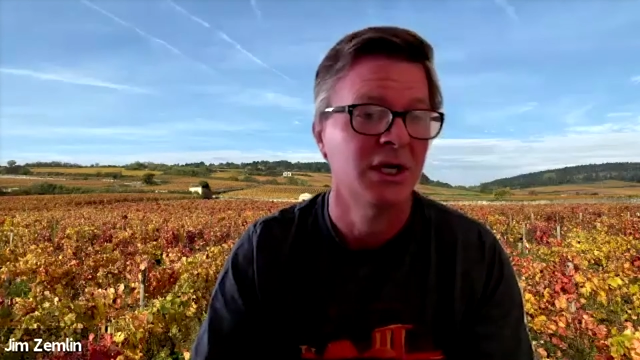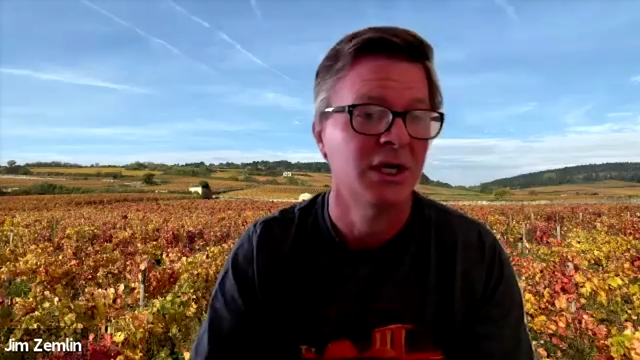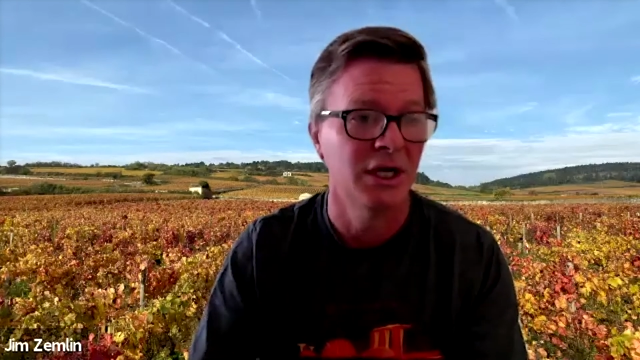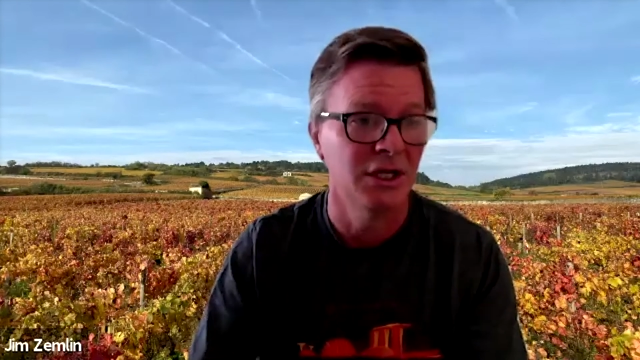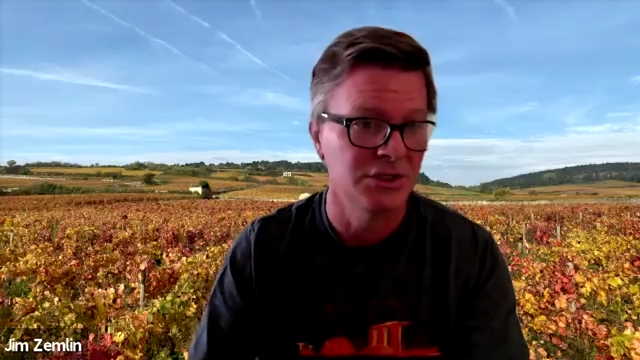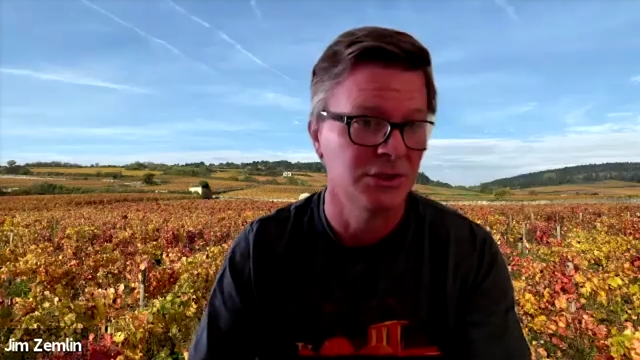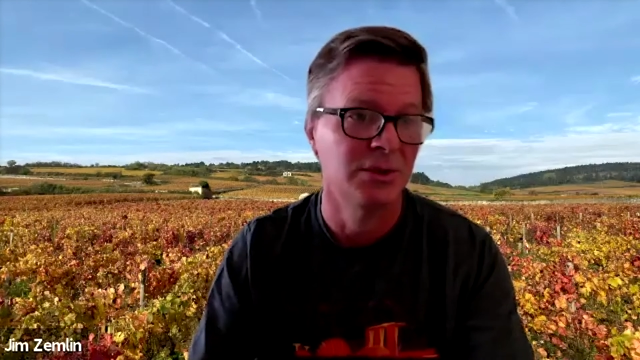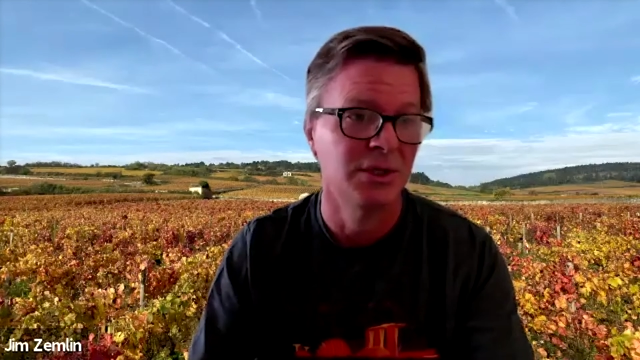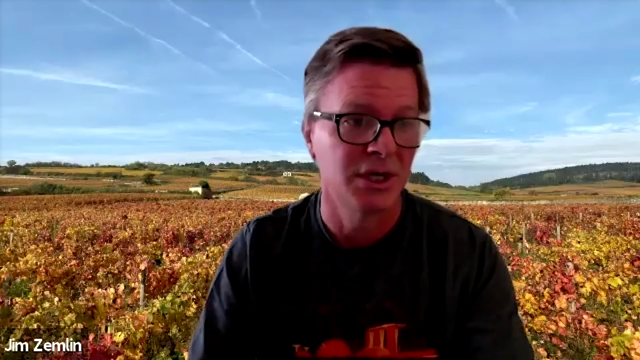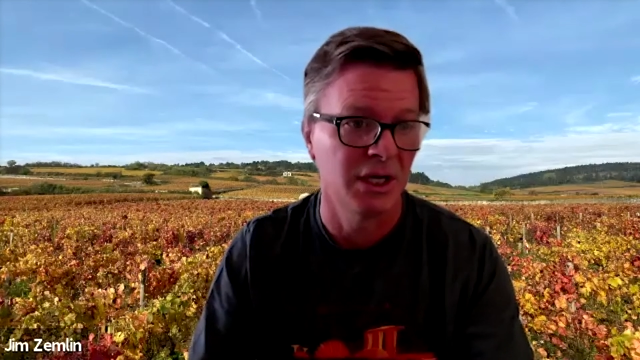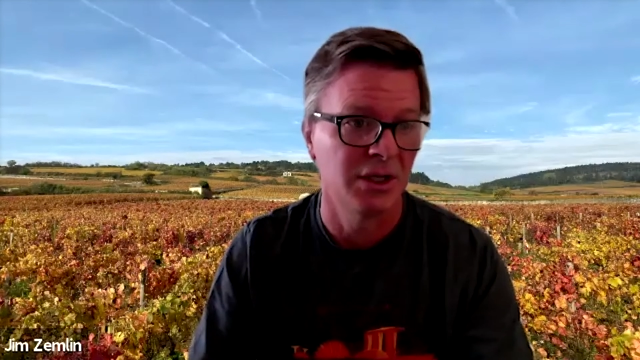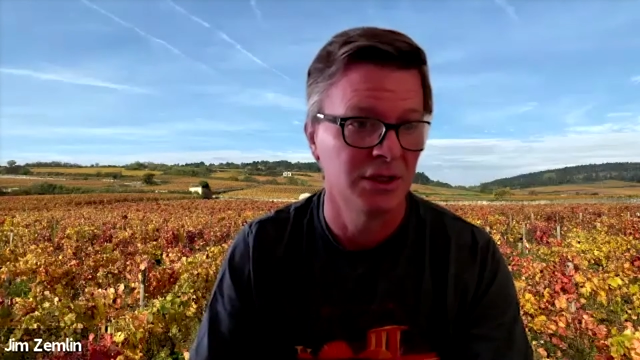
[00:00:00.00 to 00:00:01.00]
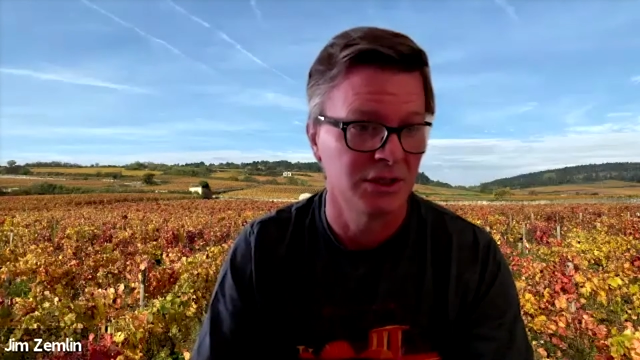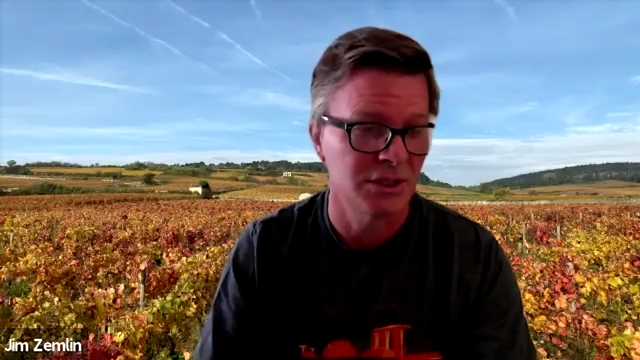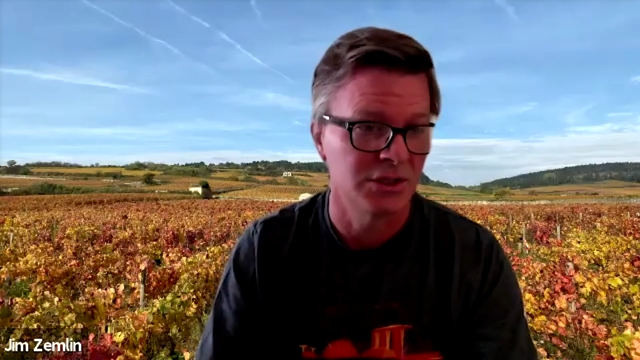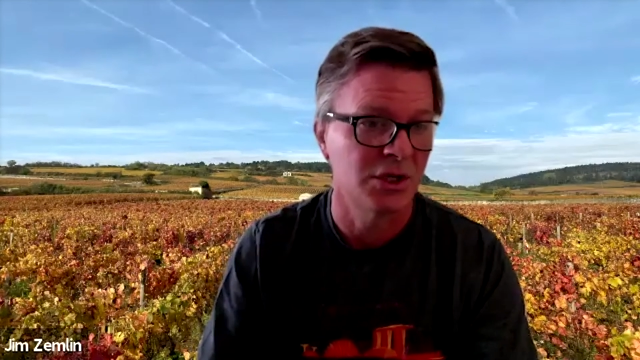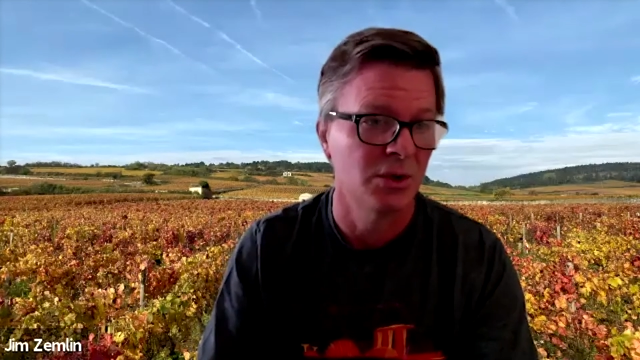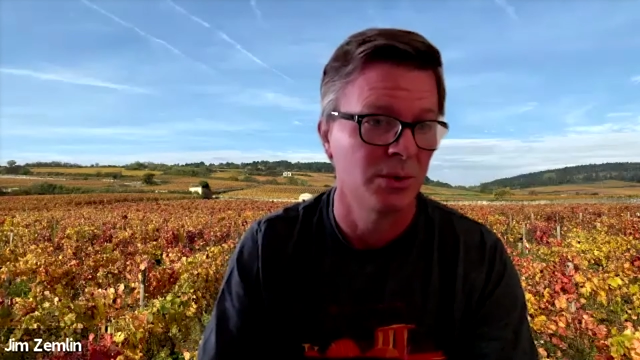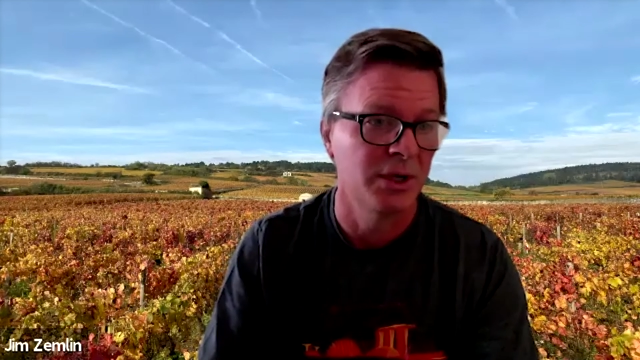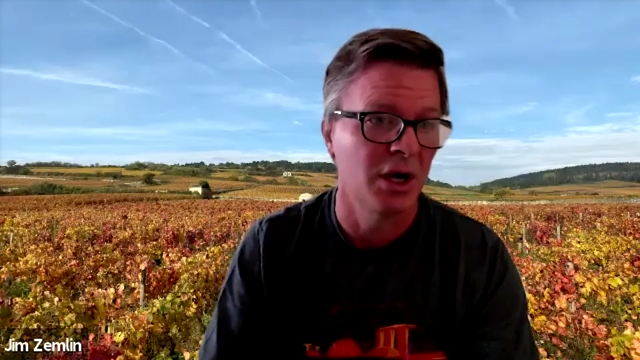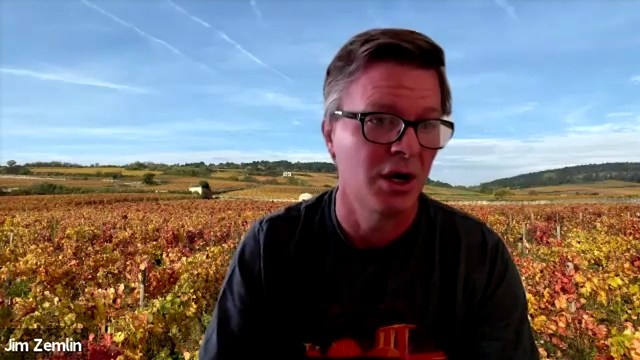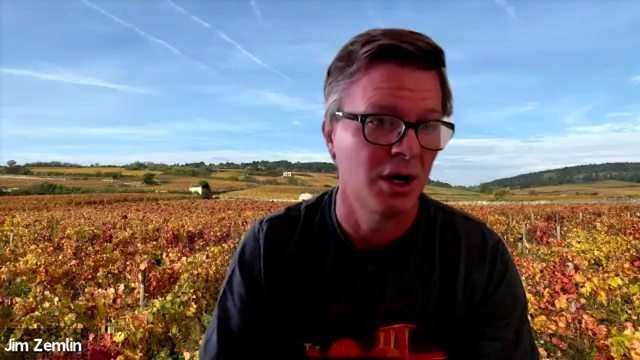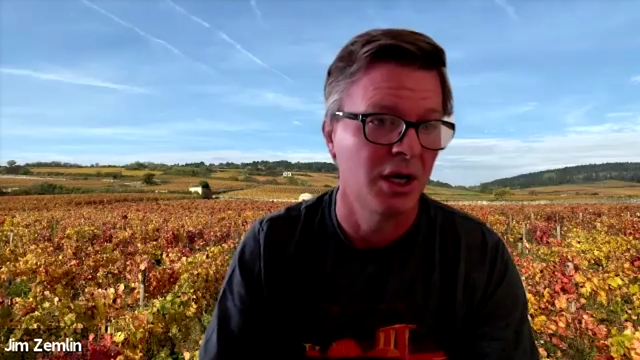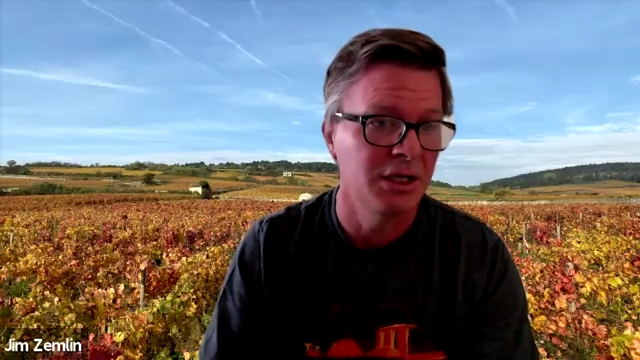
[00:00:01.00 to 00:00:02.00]
and do the kind of things that's going
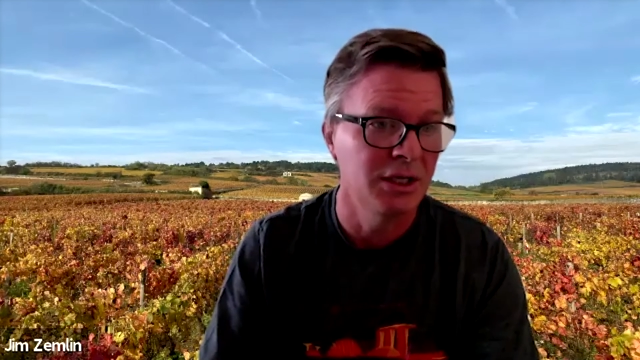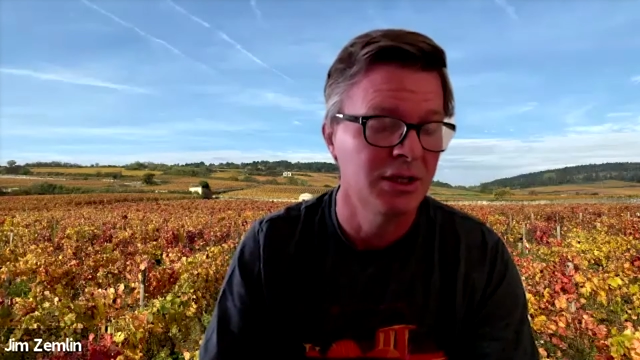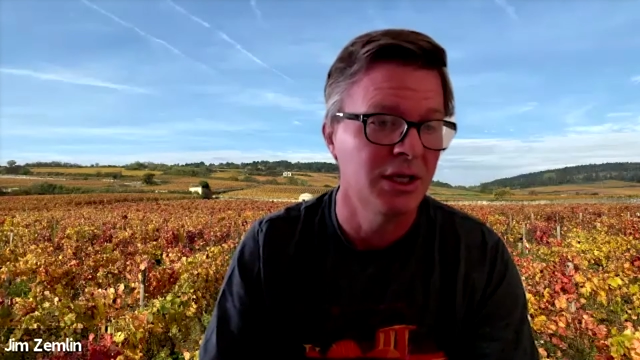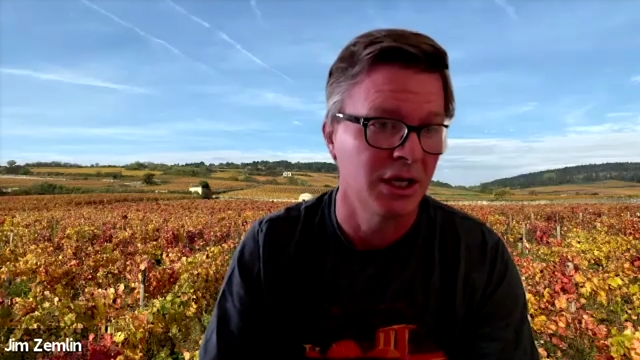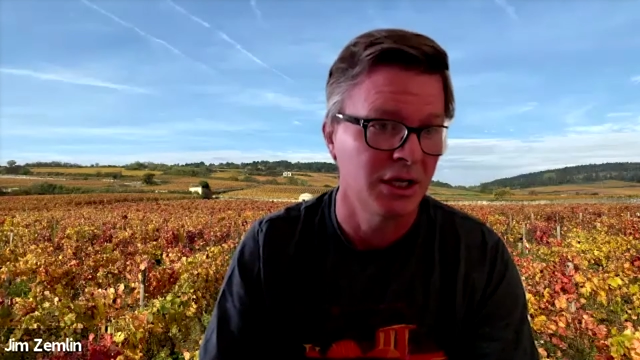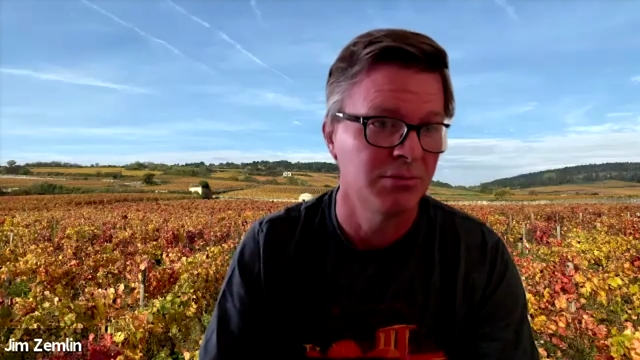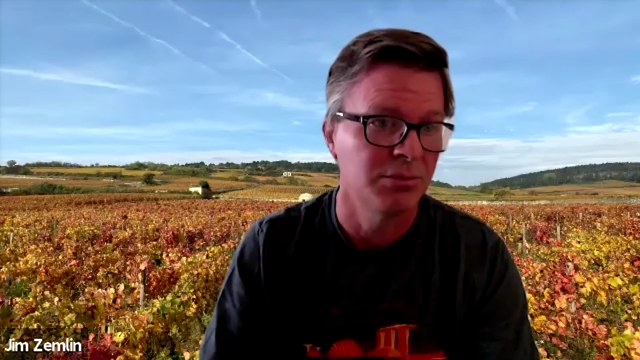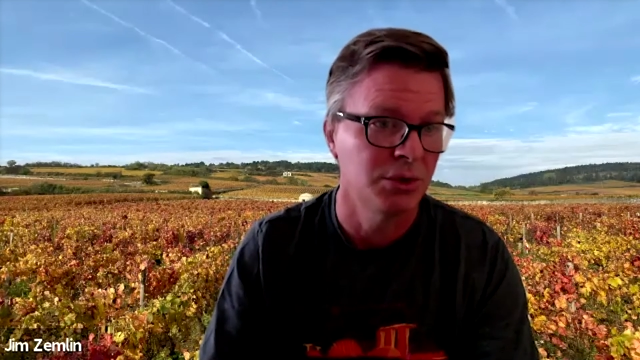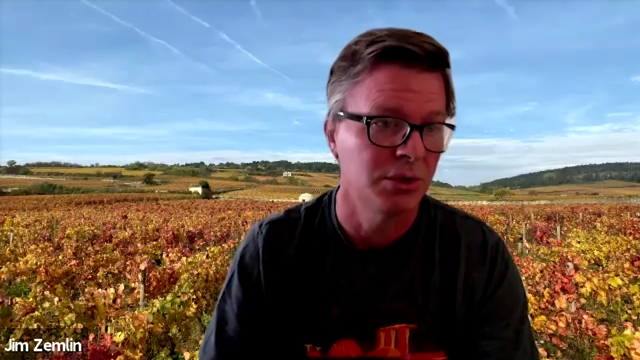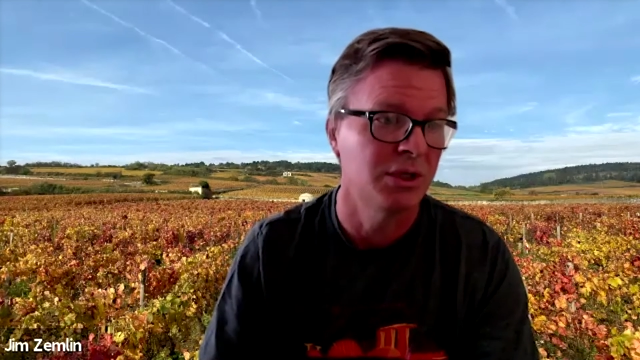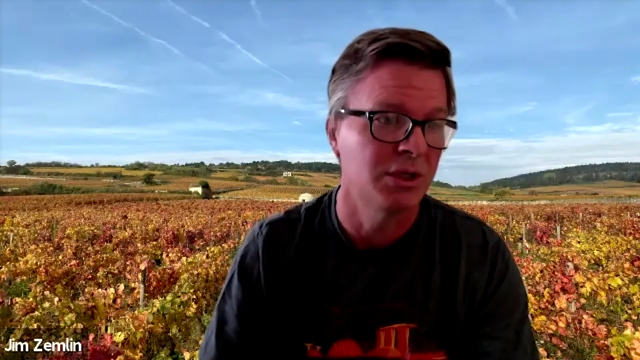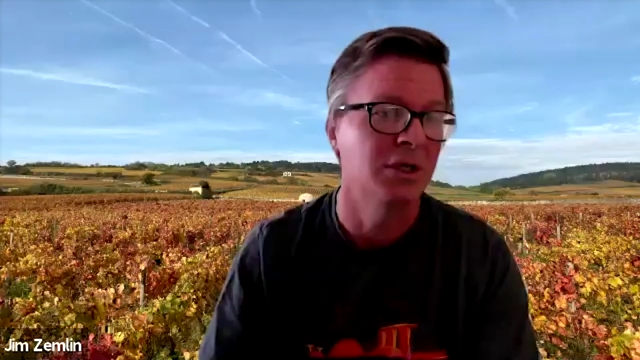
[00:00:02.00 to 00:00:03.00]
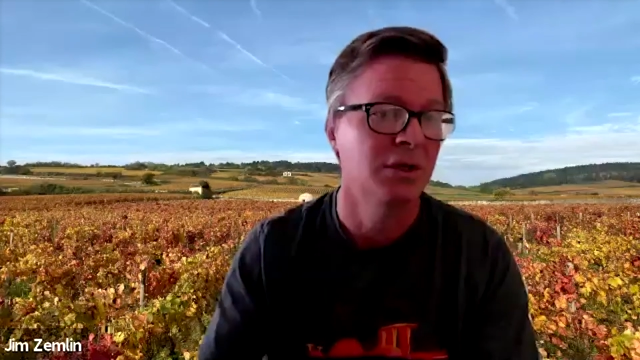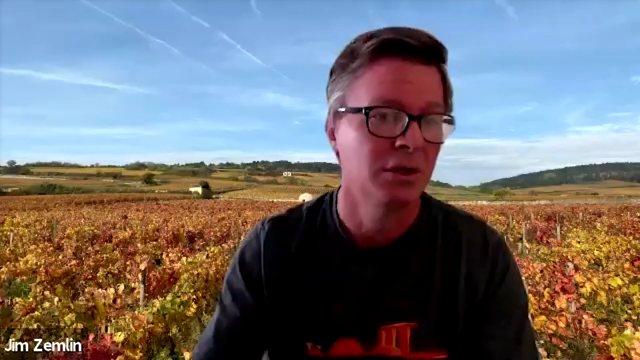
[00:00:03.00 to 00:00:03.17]
on in that community: